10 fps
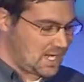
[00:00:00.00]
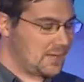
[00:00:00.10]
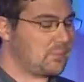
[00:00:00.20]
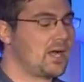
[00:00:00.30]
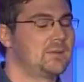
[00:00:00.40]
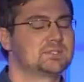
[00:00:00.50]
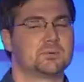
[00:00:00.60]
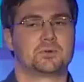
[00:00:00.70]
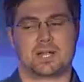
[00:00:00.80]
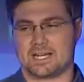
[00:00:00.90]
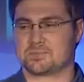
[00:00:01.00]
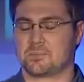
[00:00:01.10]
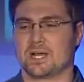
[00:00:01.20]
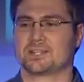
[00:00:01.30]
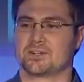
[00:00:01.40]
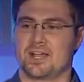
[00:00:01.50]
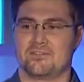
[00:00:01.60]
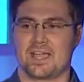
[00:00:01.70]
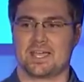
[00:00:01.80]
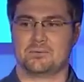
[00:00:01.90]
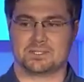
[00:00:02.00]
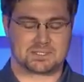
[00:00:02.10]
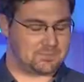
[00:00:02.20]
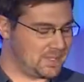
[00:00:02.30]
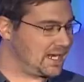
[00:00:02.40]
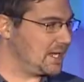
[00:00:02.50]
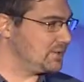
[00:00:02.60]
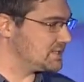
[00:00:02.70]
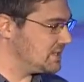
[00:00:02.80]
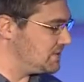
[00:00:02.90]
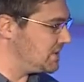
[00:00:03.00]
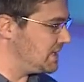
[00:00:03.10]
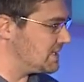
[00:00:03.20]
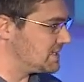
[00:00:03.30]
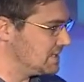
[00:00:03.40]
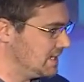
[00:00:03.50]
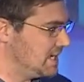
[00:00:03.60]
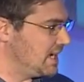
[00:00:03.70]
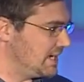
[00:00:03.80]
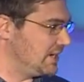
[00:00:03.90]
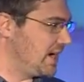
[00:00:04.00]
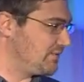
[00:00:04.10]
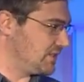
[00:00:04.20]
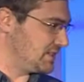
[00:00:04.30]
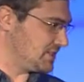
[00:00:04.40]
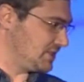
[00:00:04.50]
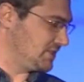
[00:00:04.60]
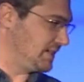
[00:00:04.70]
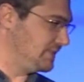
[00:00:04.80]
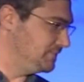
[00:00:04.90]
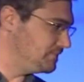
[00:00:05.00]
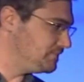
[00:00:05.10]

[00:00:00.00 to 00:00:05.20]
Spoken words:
And perhaps the greatest breakthrough I've had was being able to do this a year after the surgery.